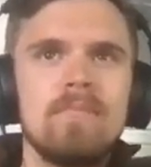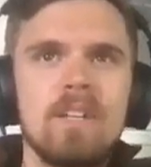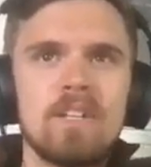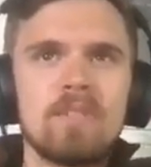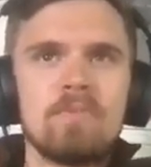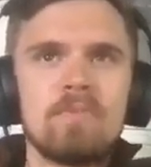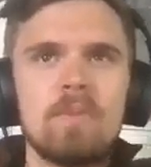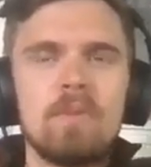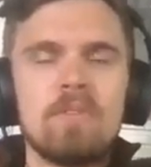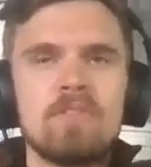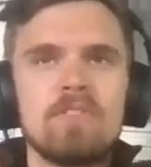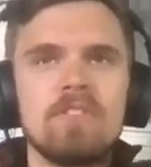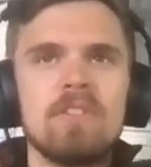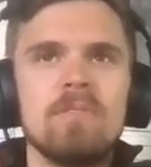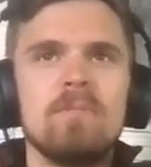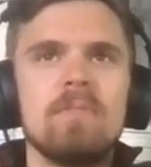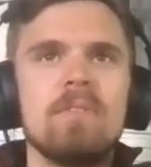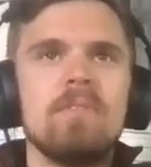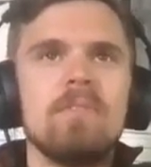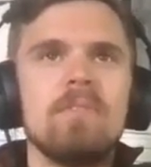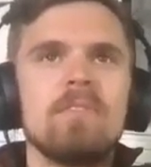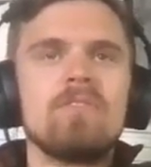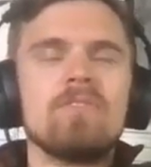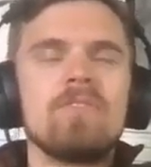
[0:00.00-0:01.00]
exposure to
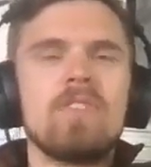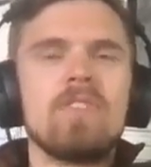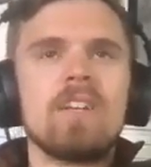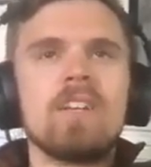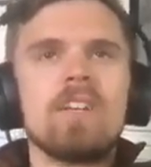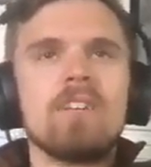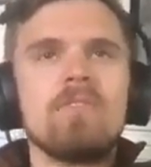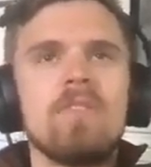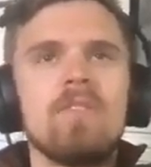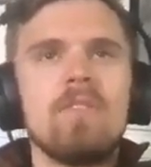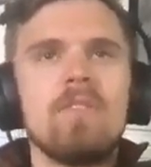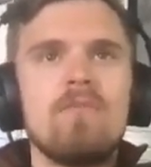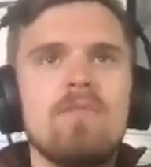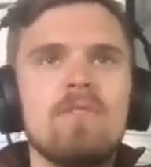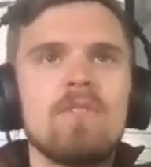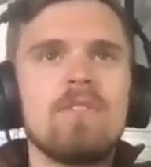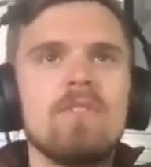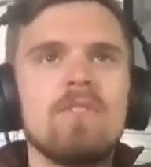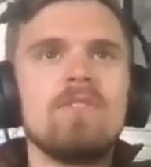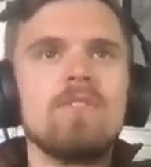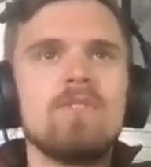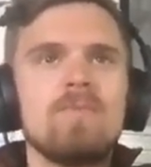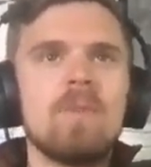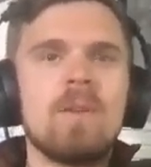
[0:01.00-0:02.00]
both. It's like if
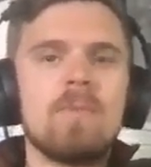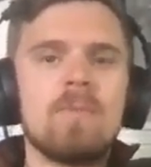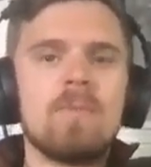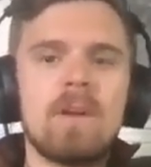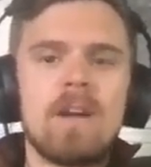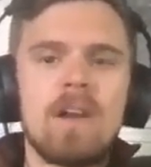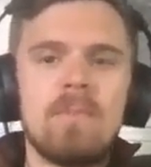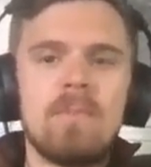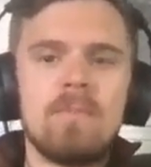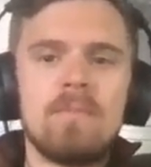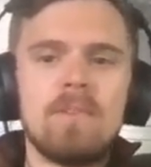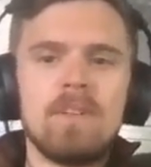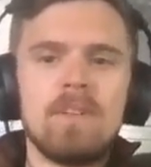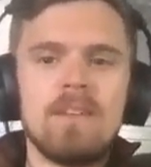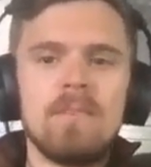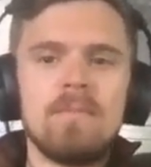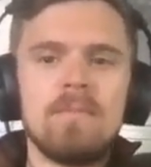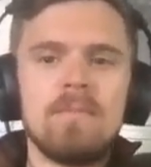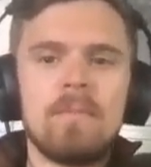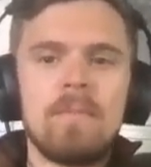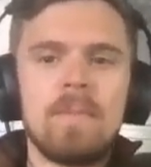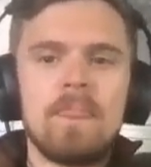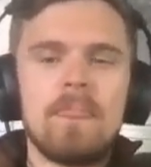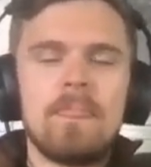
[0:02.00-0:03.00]
you're a newspaper
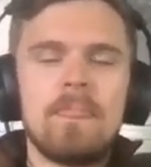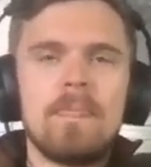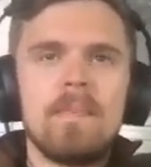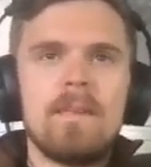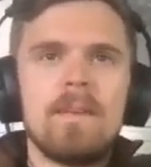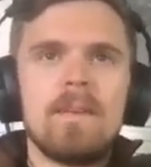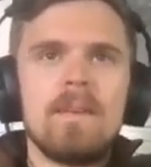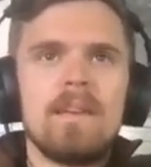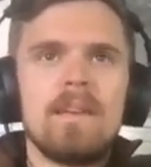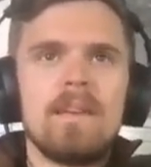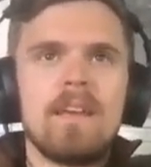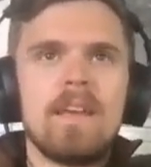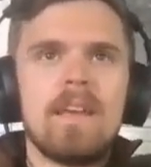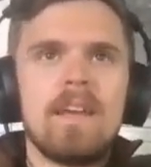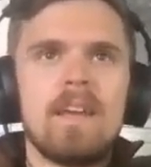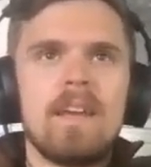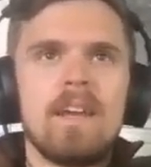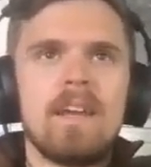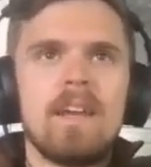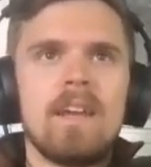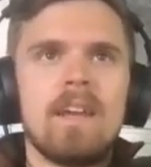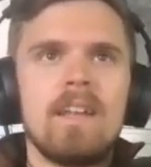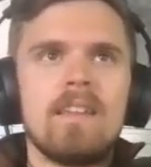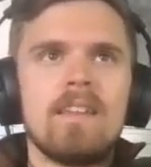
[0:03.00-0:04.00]
company
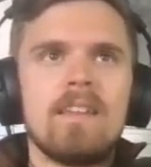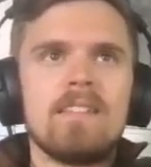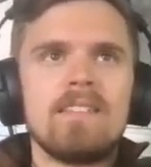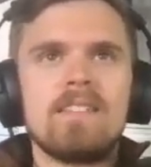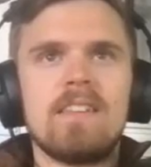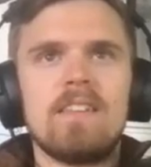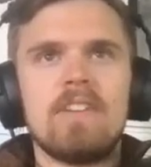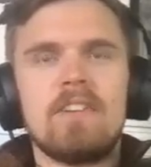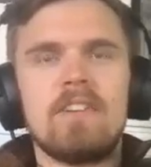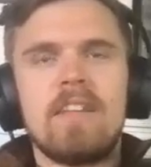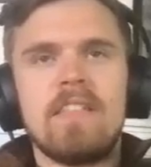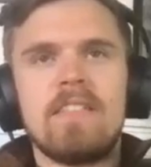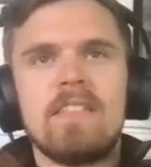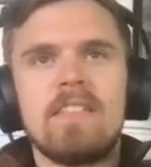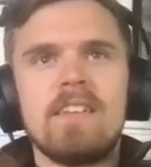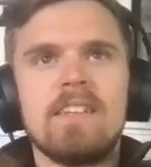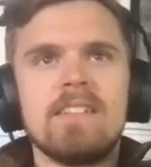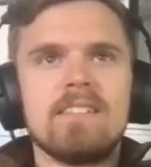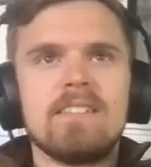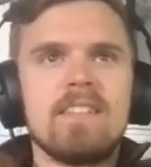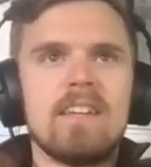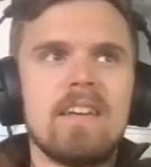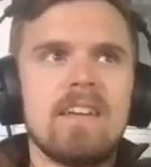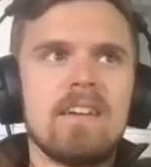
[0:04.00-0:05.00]
and this internet
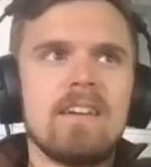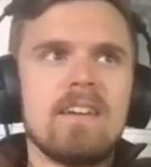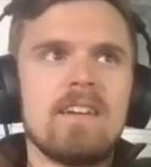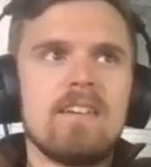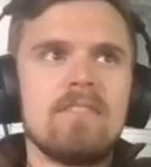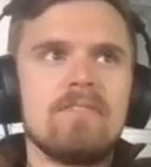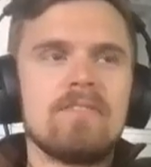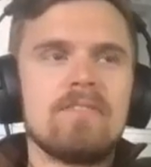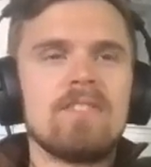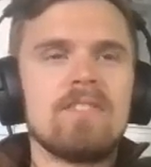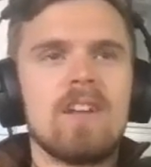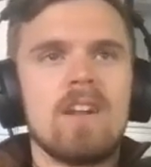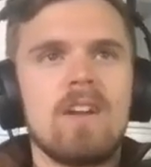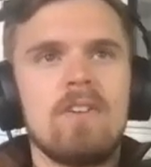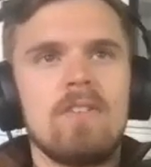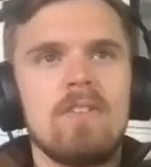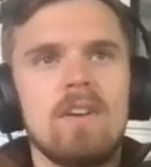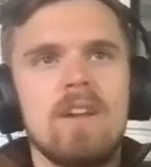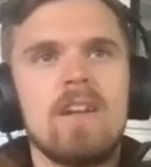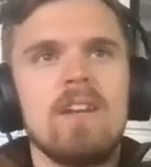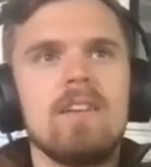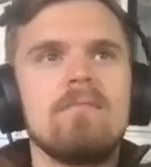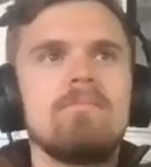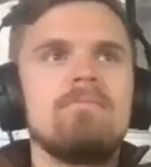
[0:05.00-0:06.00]
thing's taking off, it's like,
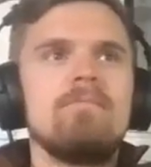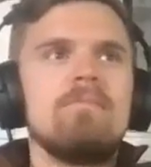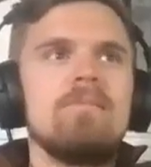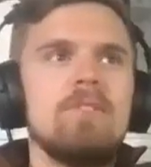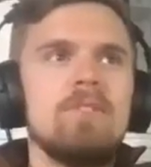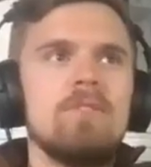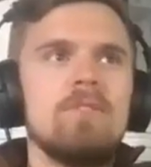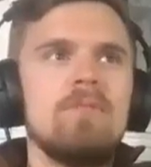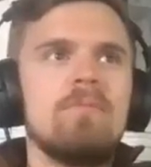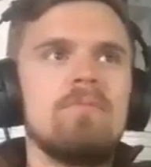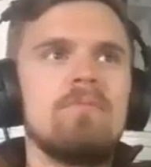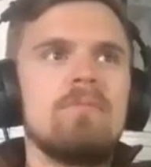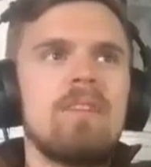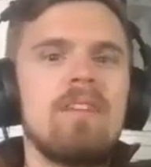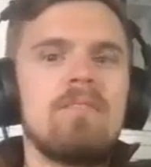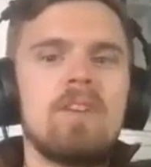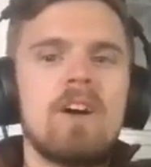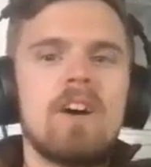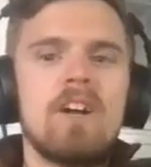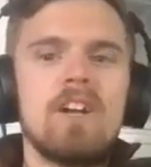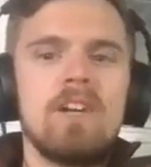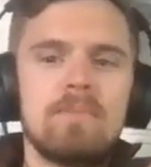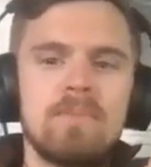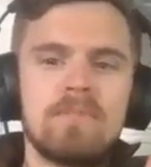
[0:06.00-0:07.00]
okay, you have
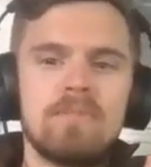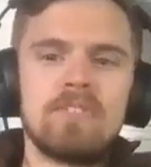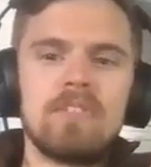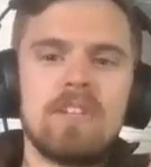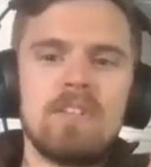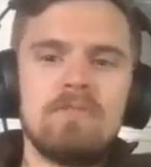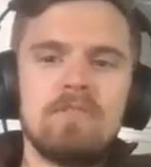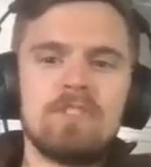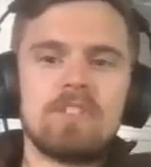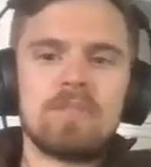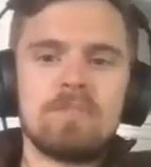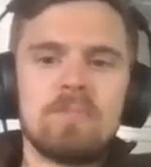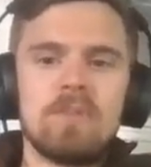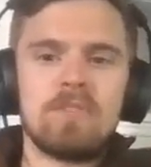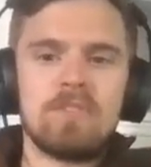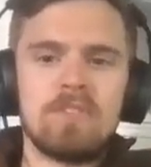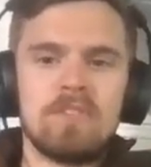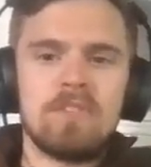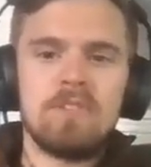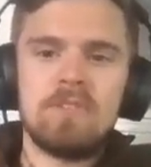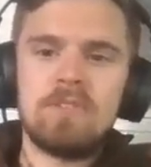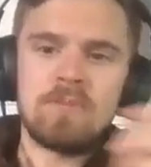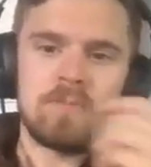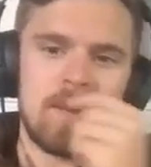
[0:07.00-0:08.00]
100% of your
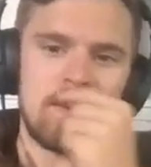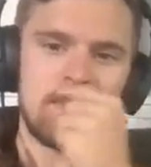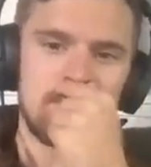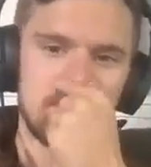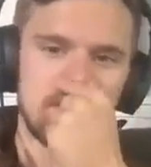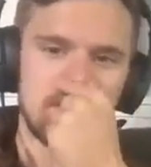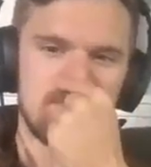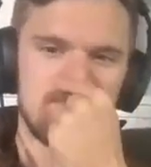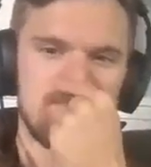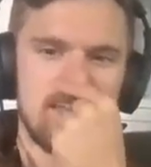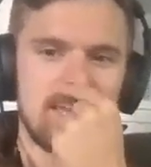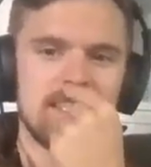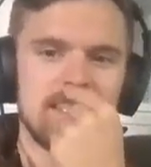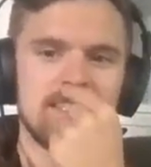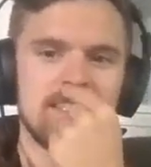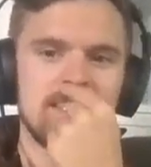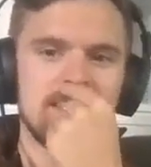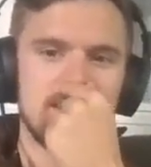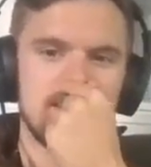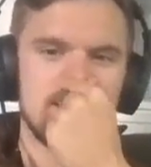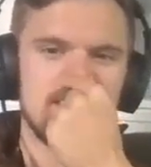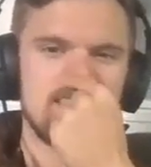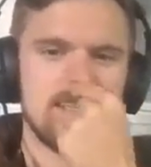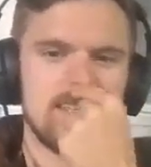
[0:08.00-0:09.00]
exposure to newspapers and
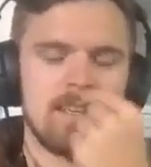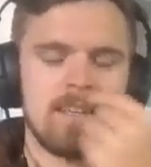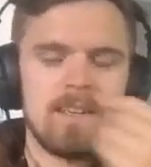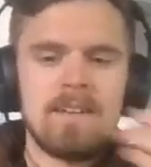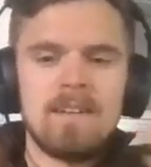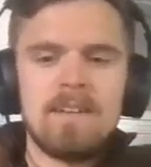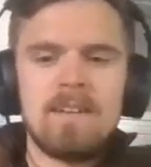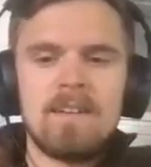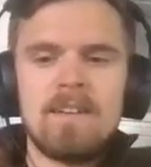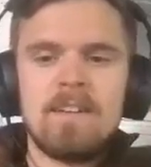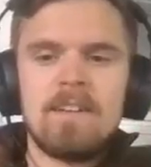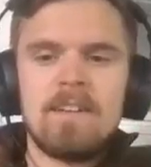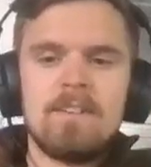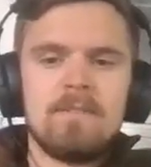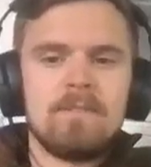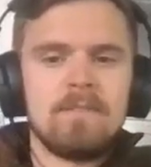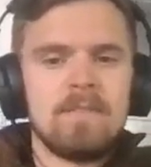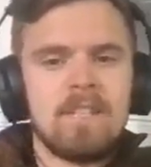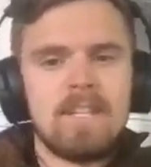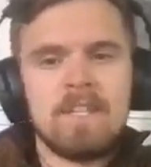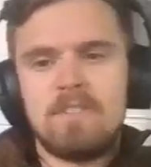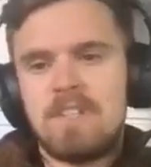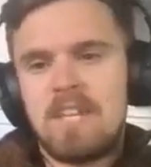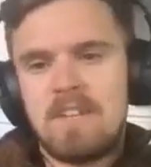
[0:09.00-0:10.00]
magazines.
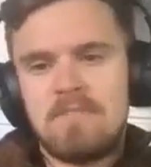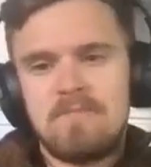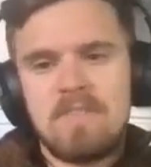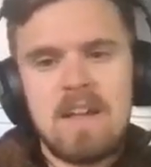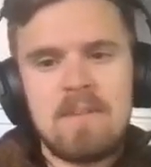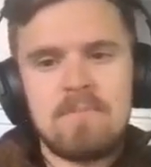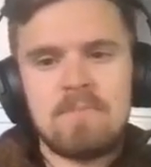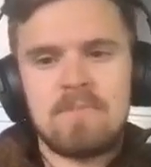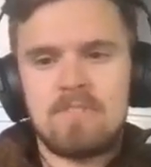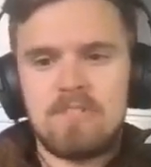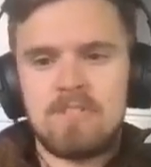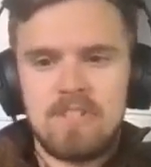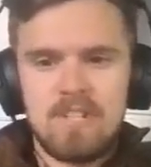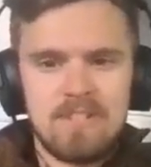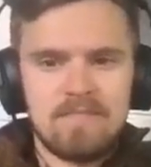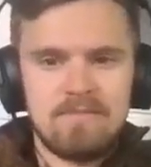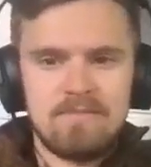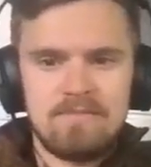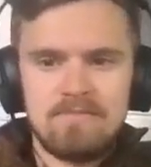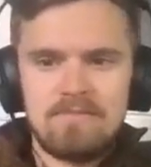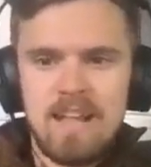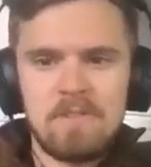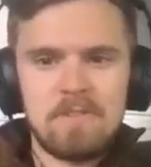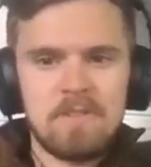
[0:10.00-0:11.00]
Well, then you take 5%
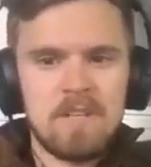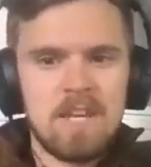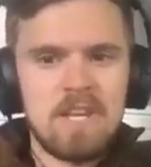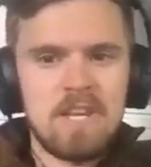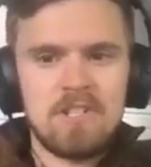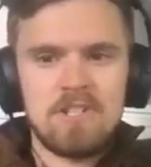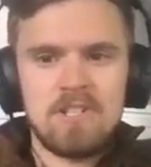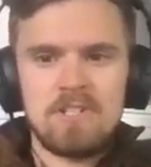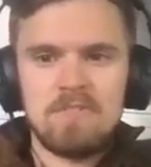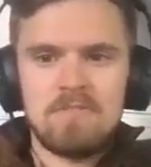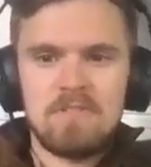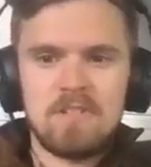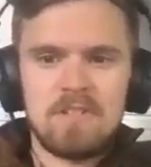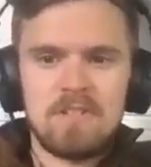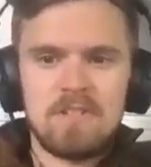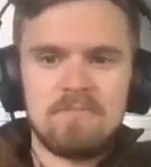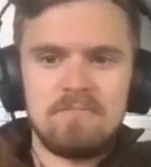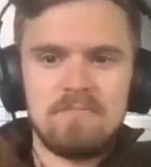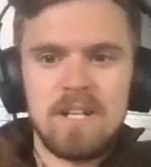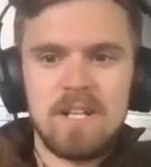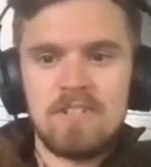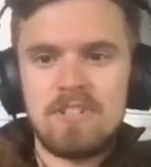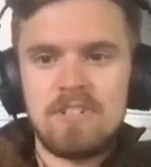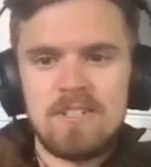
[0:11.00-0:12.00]
allocation of your
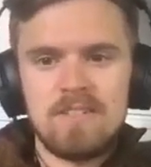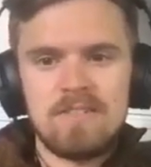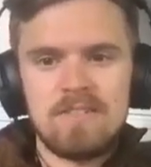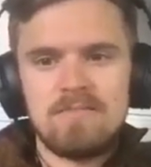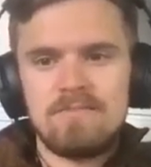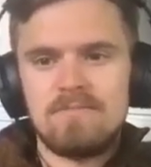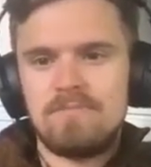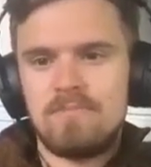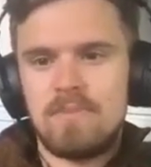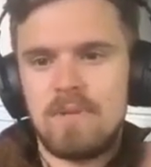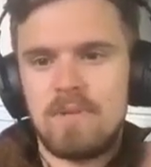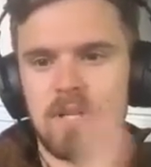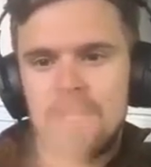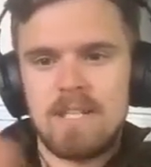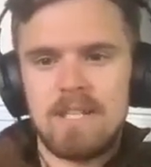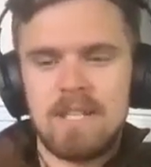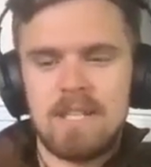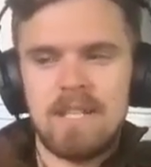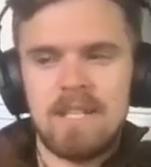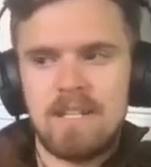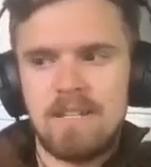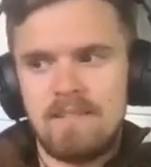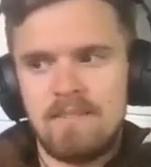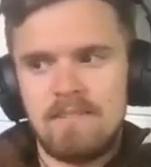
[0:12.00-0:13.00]
budget, put
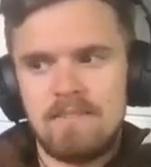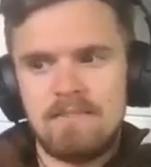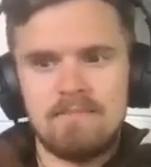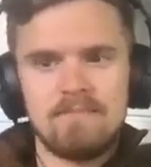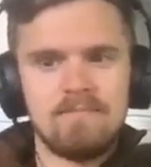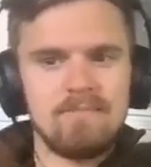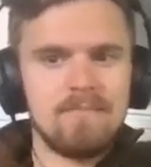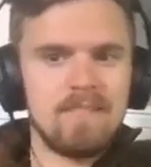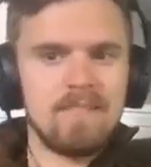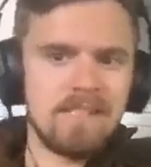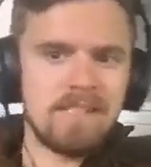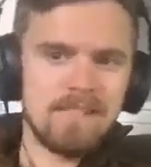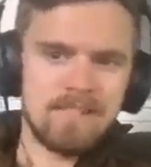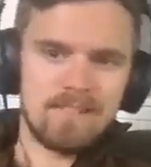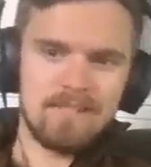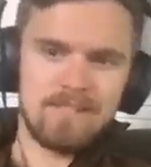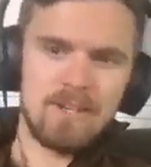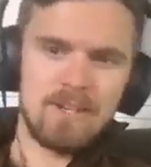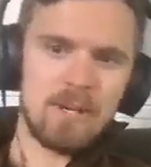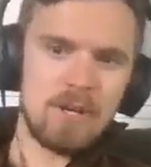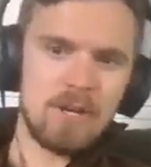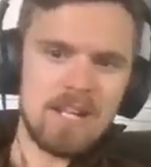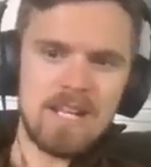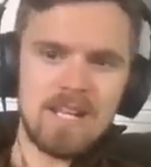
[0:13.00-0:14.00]
it in these
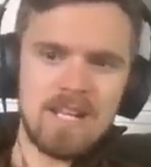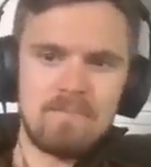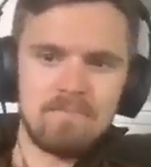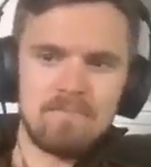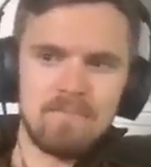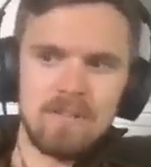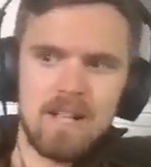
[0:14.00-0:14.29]
nerdy